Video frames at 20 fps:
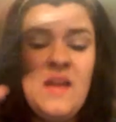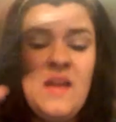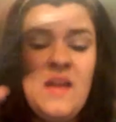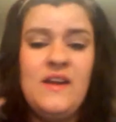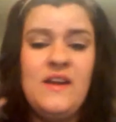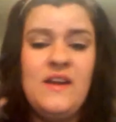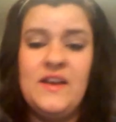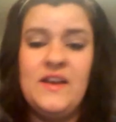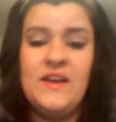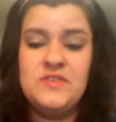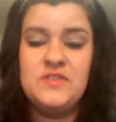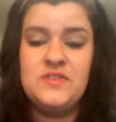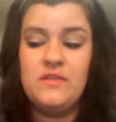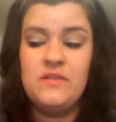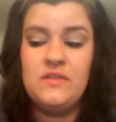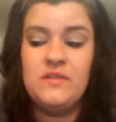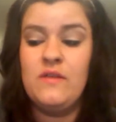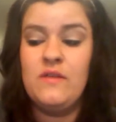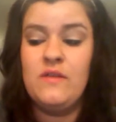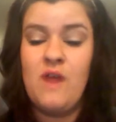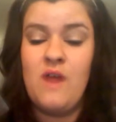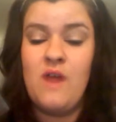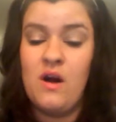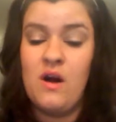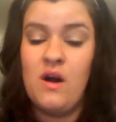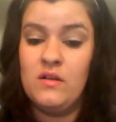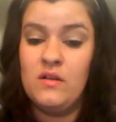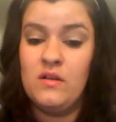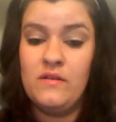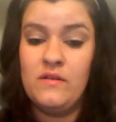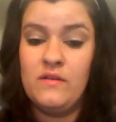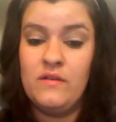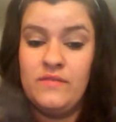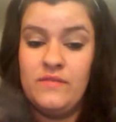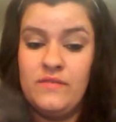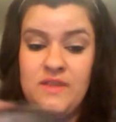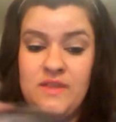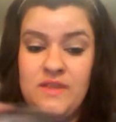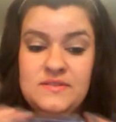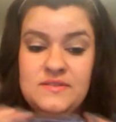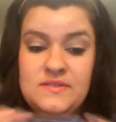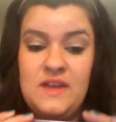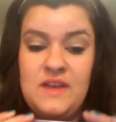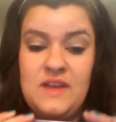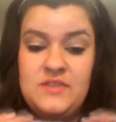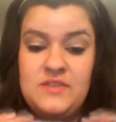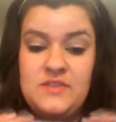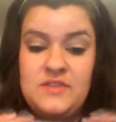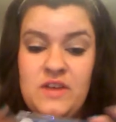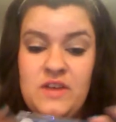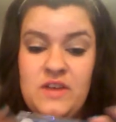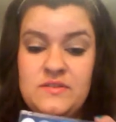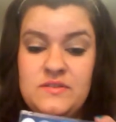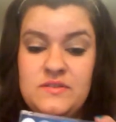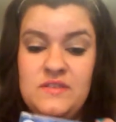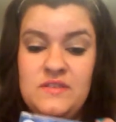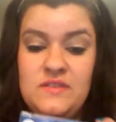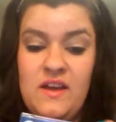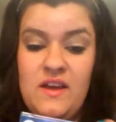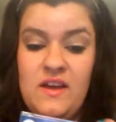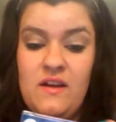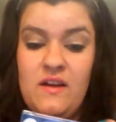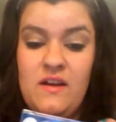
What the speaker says: actually love all of these eyeshadows that they have.